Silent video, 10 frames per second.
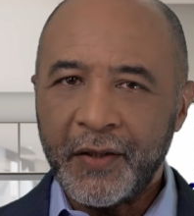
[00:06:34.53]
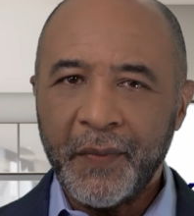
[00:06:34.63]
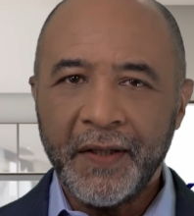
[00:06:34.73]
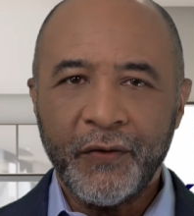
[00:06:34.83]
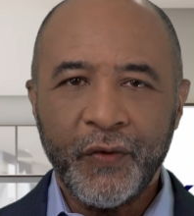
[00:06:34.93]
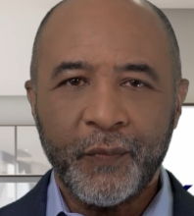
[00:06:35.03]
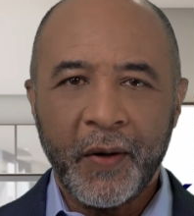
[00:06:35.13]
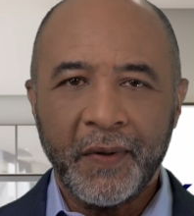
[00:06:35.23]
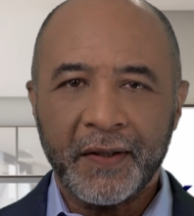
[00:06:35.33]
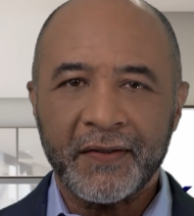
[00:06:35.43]
Dominican
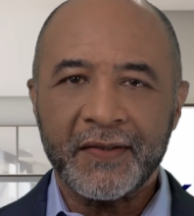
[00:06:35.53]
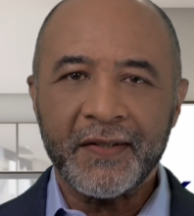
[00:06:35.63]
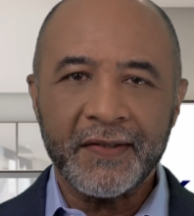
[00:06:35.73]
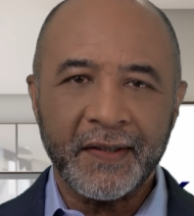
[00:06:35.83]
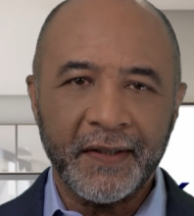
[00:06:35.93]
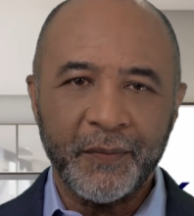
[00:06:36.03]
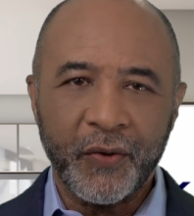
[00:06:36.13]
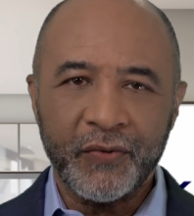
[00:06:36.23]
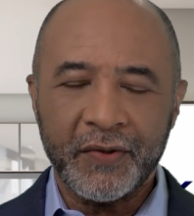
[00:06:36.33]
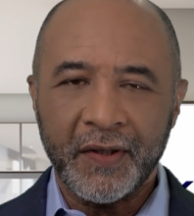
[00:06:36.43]
Republic consistently
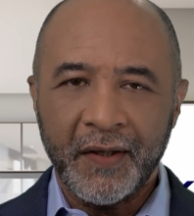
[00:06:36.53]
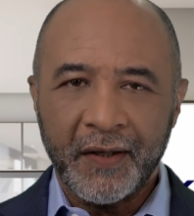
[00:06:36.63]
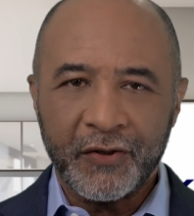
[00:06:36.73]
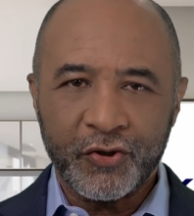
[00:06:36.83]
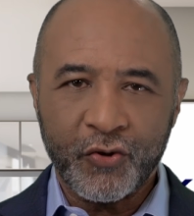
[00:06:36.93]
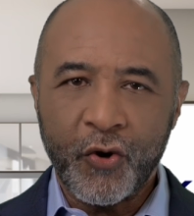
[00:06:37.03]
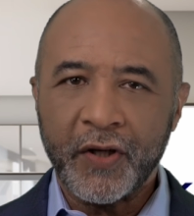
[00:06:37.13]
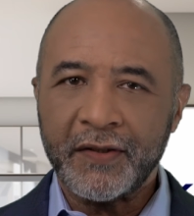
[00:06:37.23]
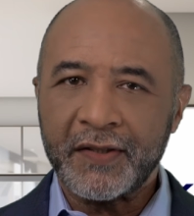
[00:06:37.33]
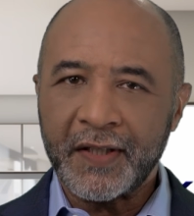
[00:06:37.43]
boasts a
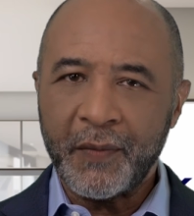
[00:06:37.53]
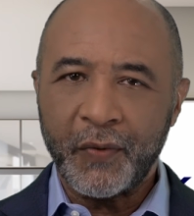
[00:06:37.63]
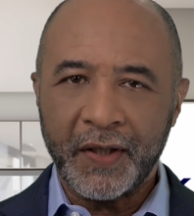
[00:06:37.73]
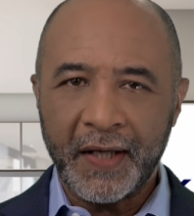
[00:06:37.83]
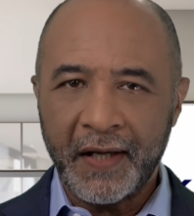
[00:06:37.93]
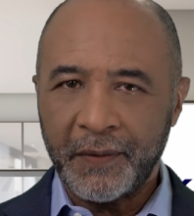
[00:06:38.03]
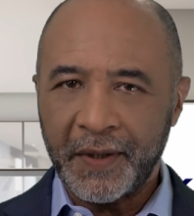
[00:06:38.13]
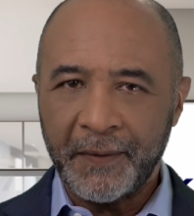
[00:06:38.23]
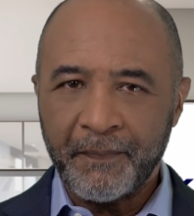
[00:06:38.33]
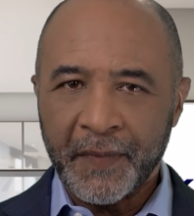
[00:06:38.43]
strong and stable
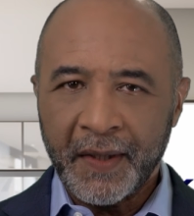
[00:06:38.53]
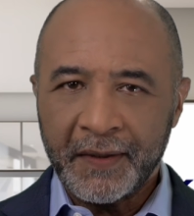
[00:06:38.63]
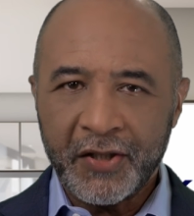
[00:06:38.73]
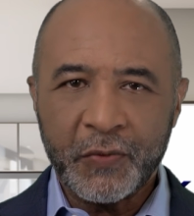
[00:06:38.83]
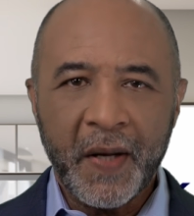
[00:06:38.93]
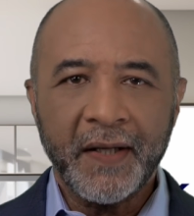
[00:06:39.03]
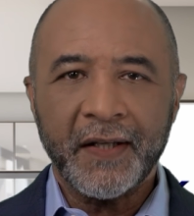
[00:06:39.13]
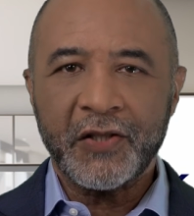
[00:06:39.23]
economy, despite